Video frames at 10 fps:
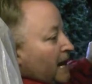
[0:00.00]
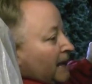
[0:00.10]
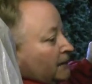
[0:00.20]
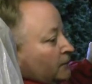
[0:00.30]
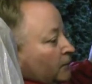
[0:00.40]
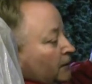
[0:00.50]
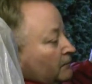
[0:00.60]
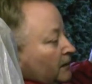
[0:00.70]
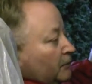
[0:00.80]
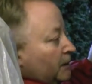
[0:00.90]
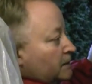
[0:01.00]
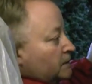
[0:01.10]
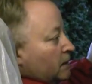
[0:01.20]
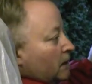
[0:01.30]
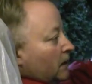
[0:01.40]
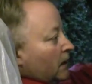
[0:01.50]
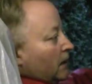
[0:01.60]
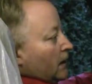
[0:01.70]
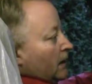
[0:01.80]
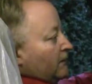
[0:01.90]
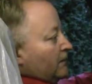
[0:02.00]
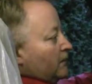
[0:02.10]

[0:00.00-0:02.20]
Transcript: not cooking my brakes. If